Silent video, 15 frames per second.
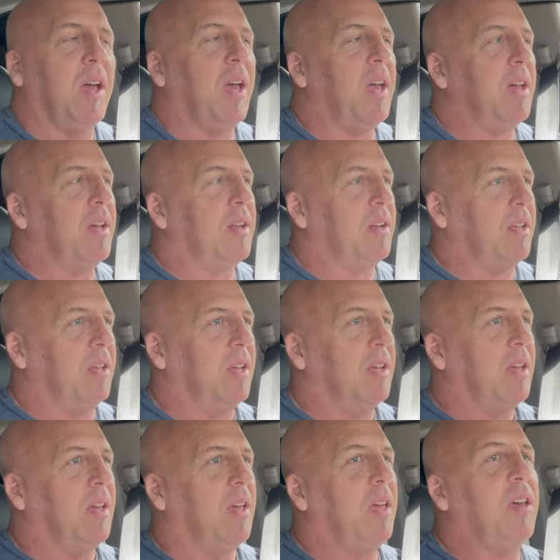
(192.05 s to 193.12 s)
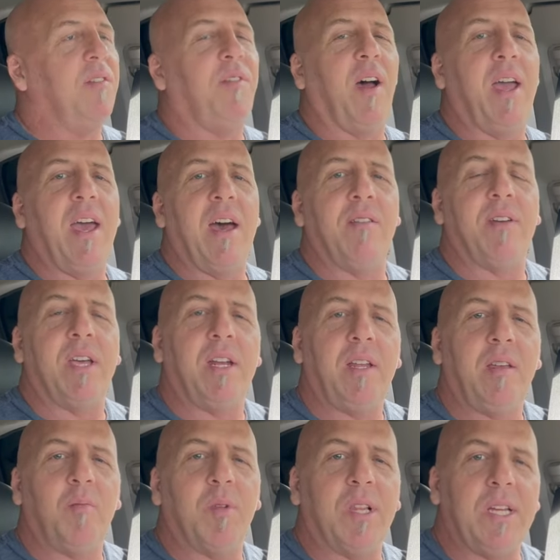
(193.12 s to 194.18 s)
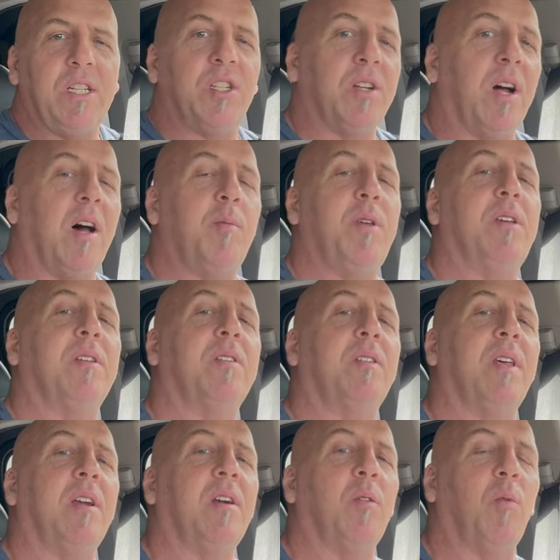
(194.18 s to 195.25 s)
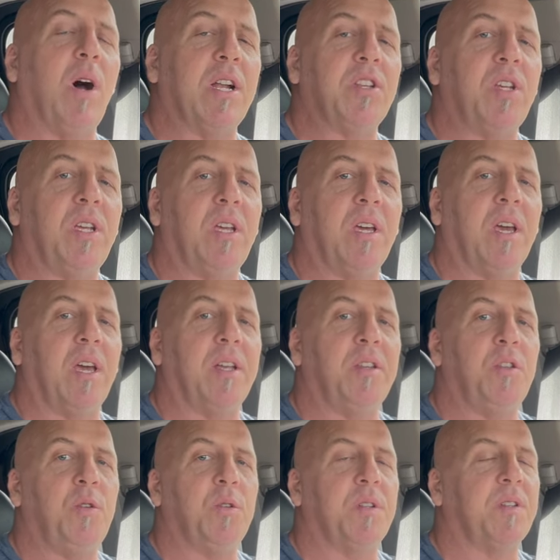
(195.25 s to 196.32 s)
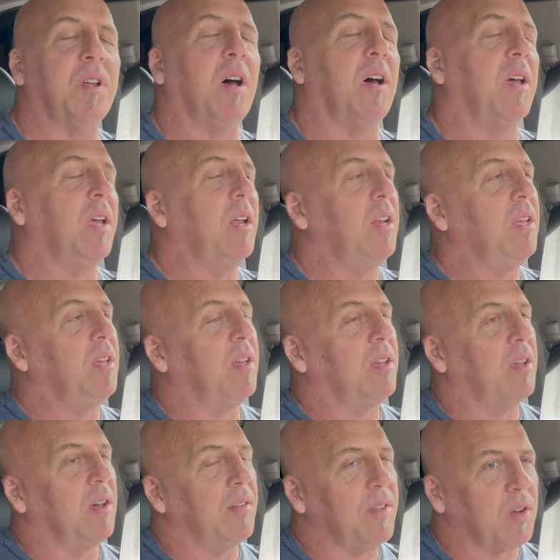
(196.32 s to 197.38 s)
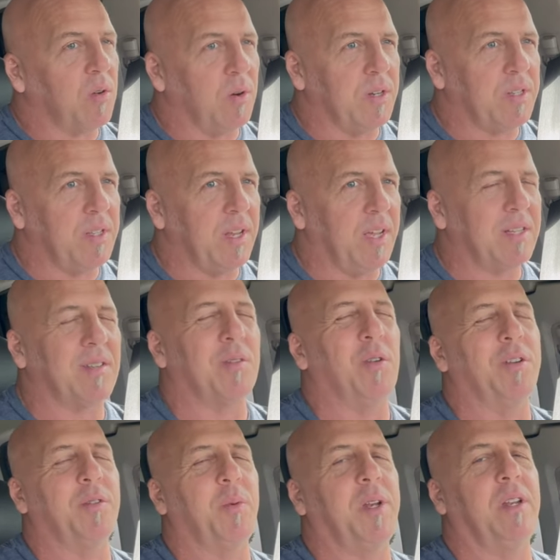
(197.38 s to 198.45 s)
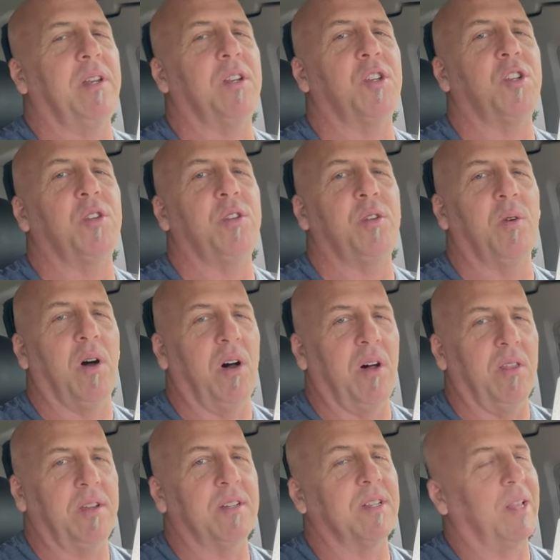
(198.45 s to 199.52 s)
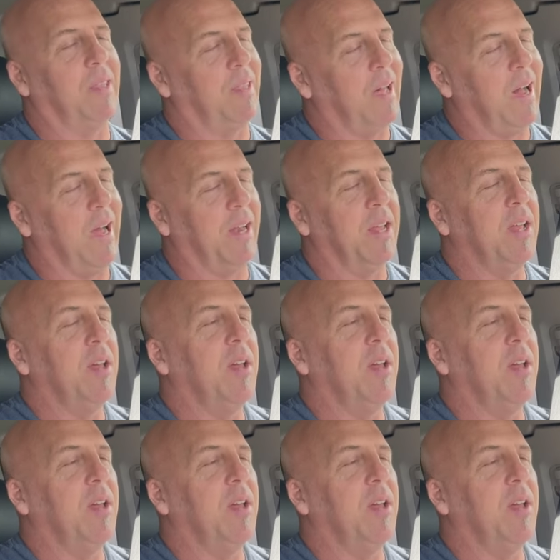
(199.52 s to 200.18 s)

And if I have any Malaysian hobbyists that are watching and you saw any of the corn snakes, of course we didn't show you all, there's a lot,